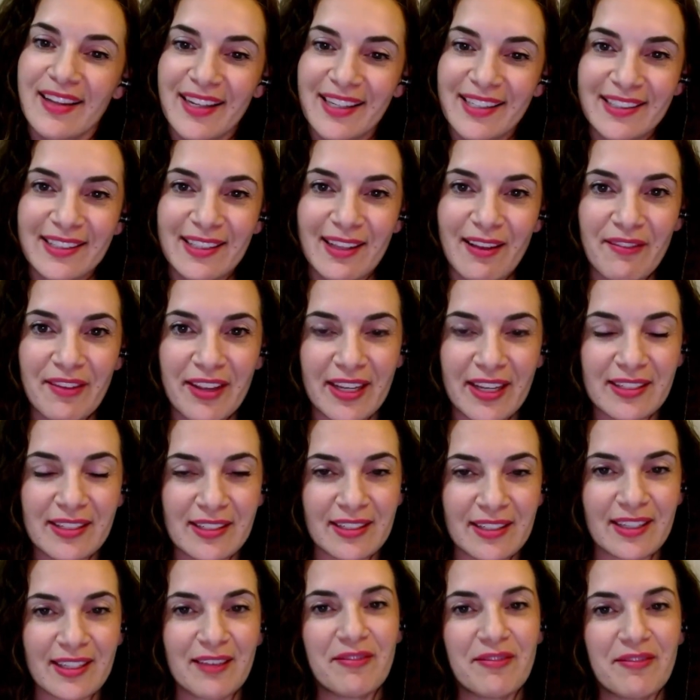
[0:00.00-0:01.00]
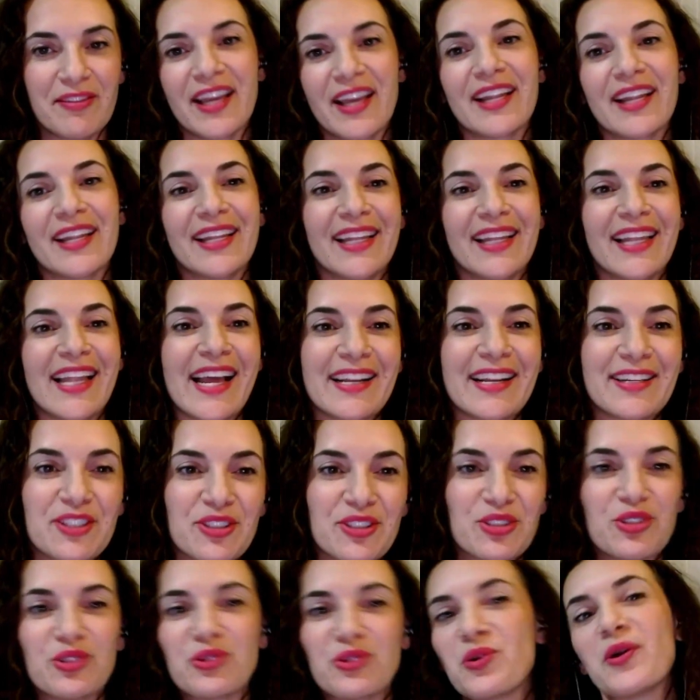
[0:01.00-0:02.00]
Love it. Love that
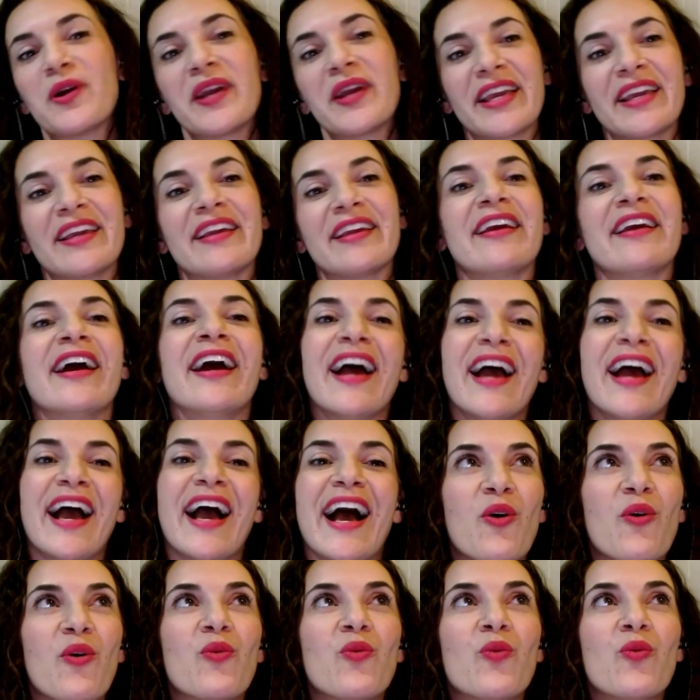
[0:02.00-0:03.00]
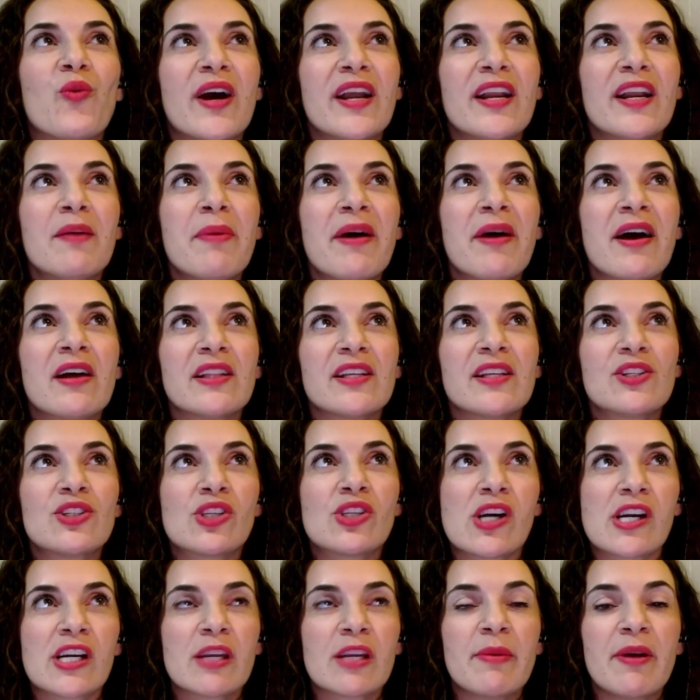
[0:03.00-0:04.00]
Latin joy. Let's
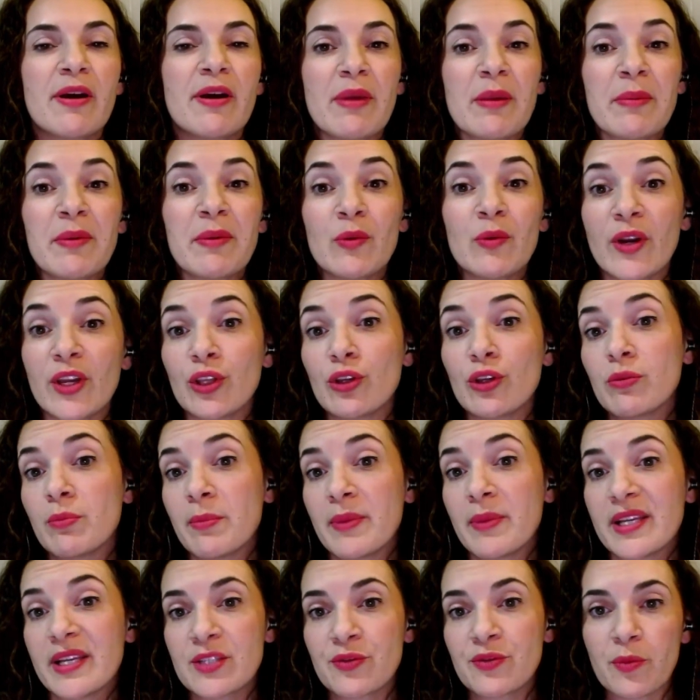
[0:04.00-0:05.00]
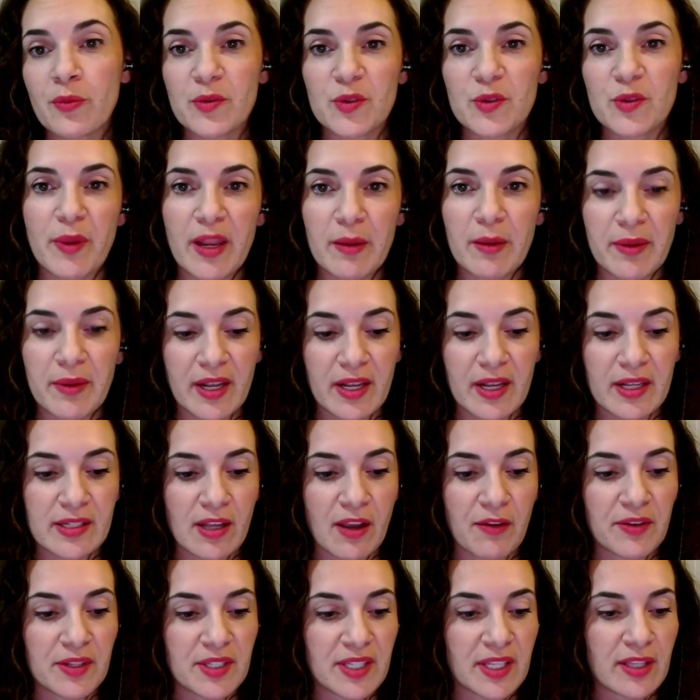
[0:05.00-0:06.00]
talk about maybe what you miss from Spain, because
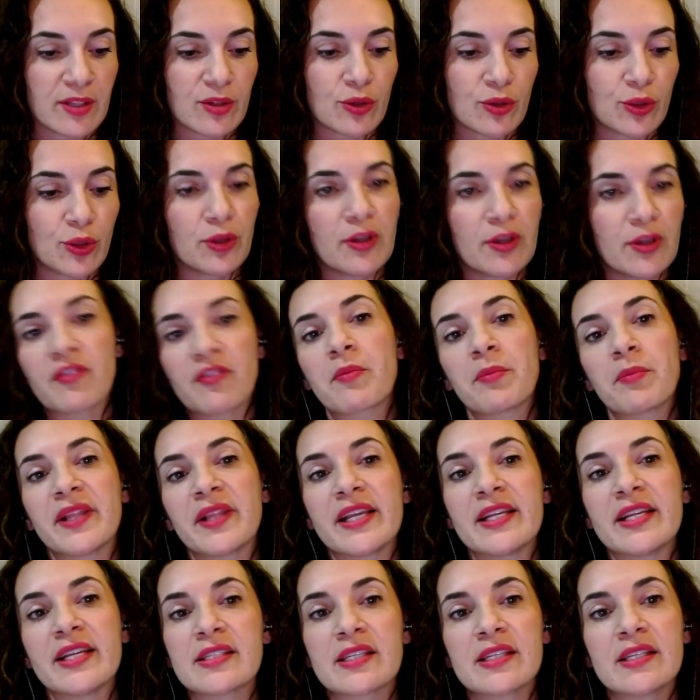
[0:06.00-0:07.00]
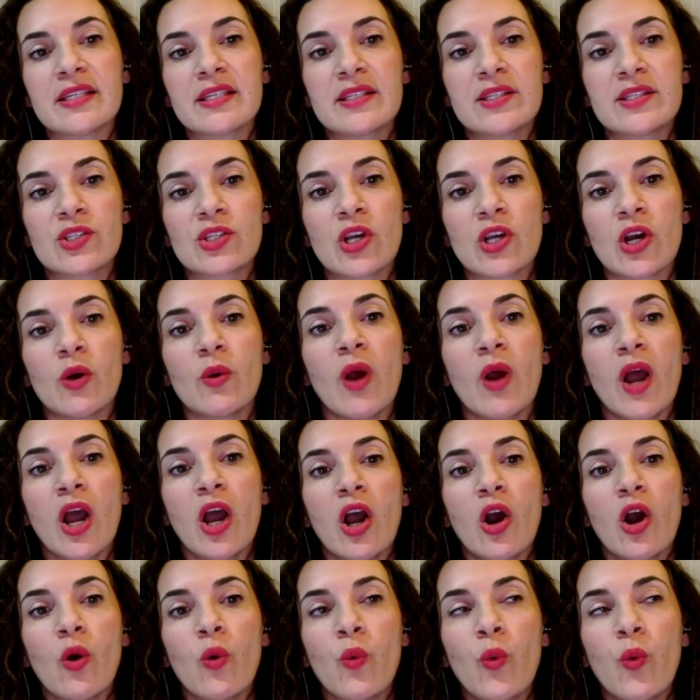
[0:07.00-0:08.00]
obviously these are two different places. So
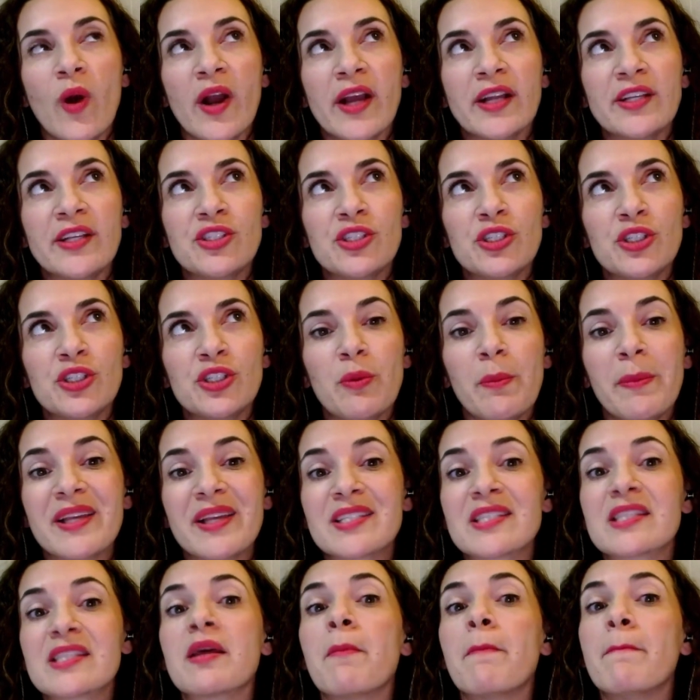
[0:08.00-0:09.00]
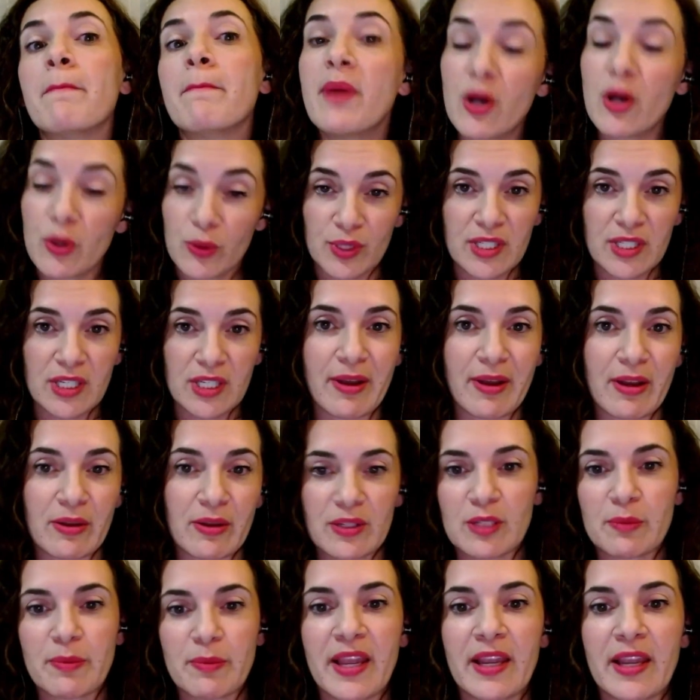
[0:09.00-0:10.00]
what do you miss the most
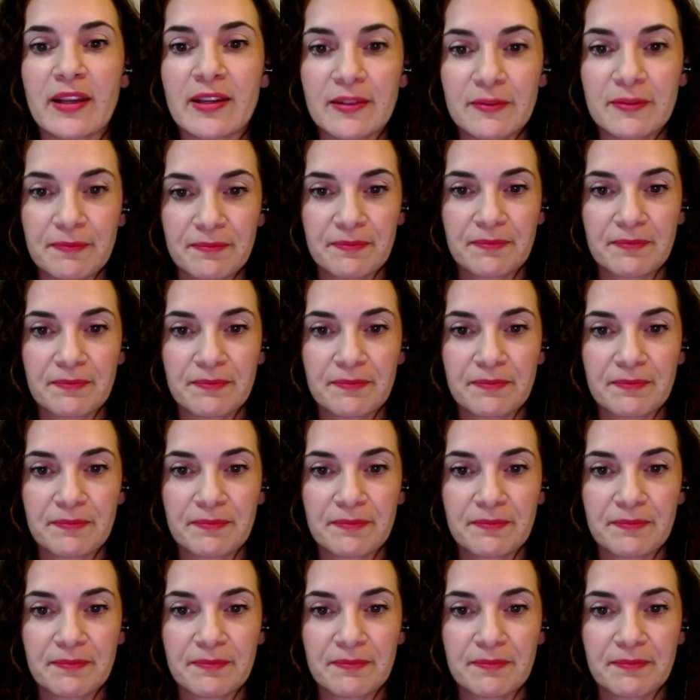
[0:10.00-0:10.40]
about Spain?